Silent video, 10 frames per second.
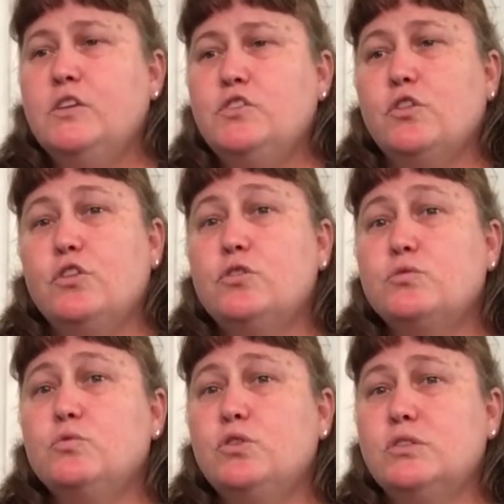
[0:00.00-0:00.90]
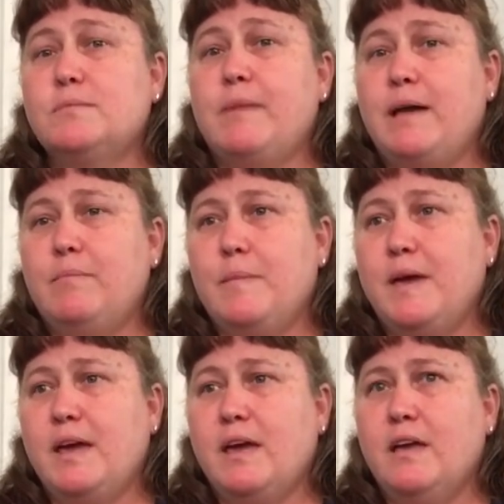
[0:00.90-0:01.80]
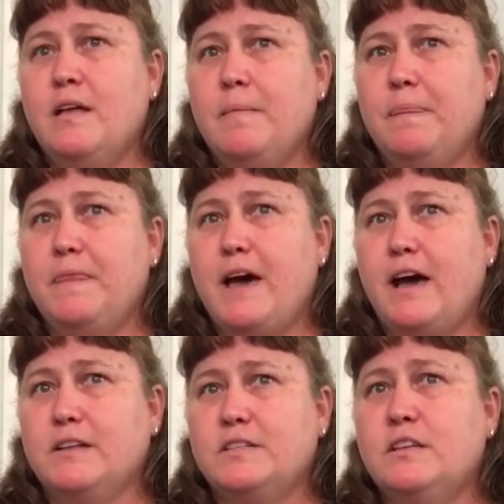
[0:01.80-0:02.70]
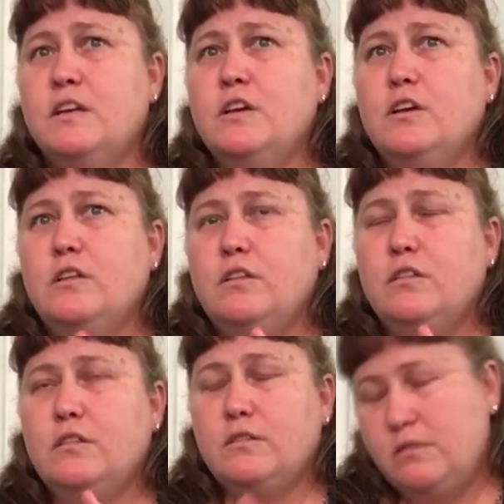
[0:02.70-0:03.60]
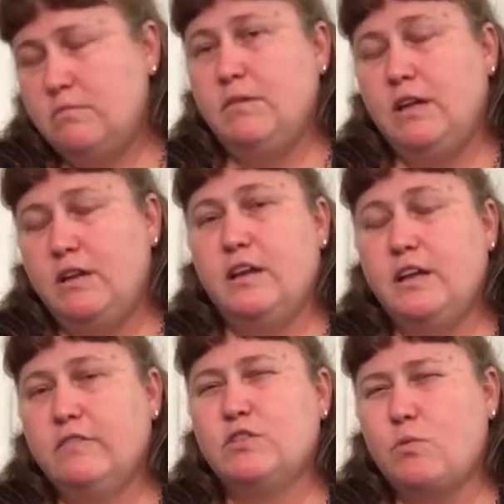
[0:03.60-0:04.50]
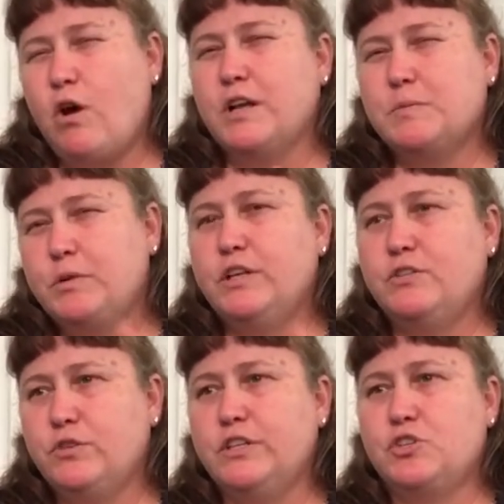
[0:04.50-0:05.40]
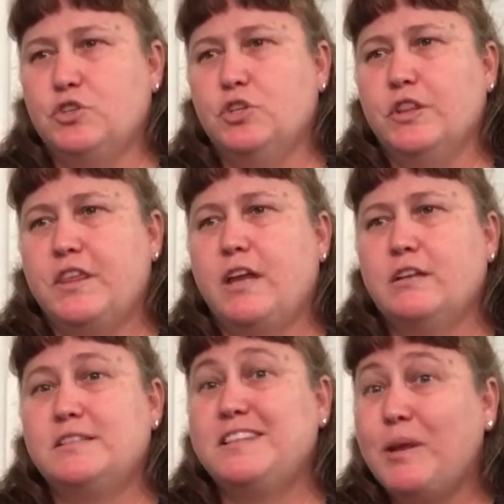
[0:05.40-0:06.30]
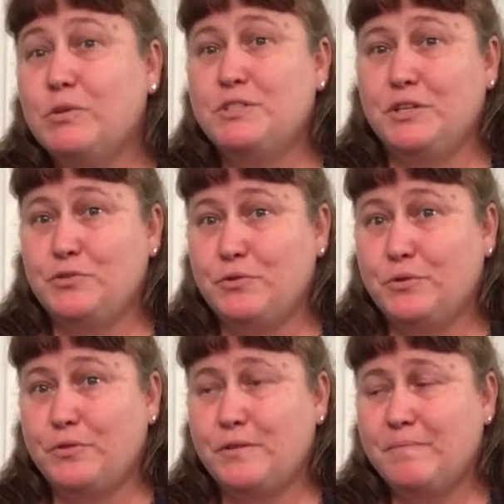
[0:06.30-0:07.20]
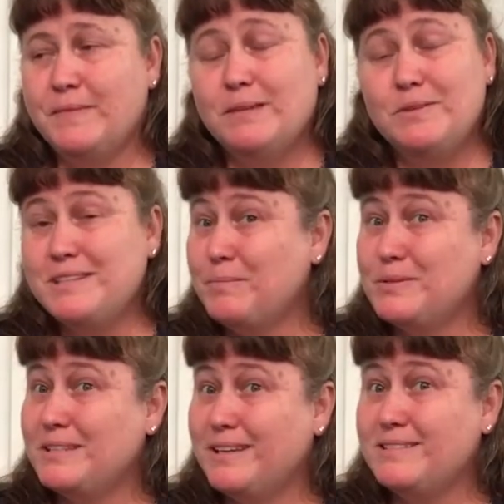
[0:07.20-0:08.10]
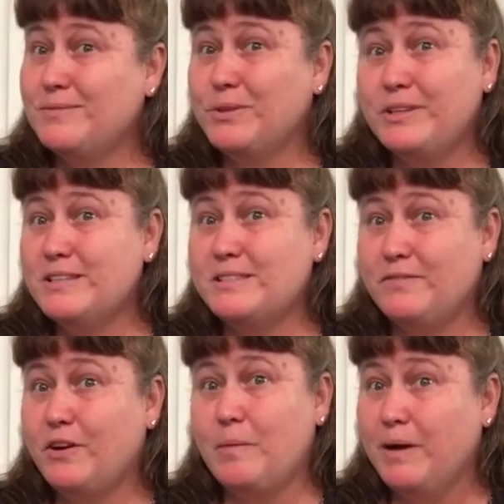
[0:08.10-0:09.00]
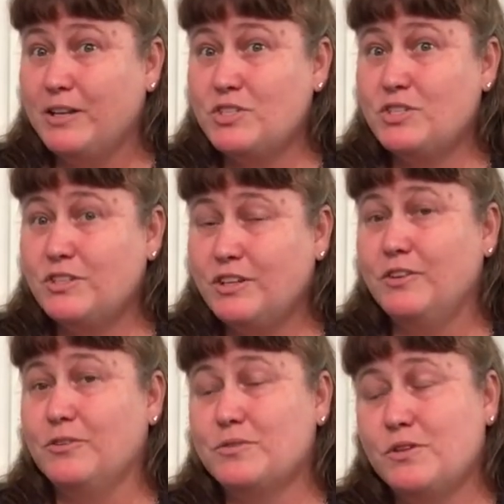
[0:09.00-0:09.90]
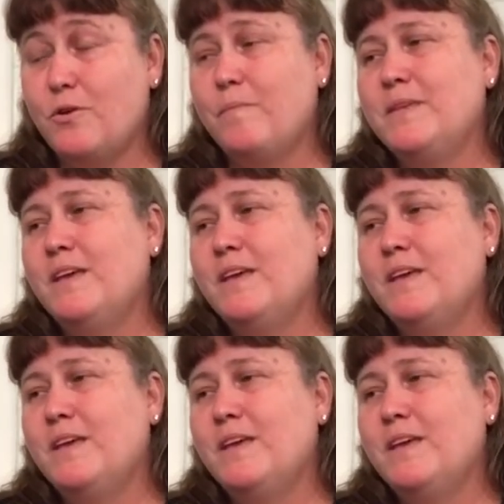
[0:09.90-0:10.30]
So those rules might be that in any given squadron is pretty traditional that it's 10% truth. Well, 10% really isn't very much, you know, so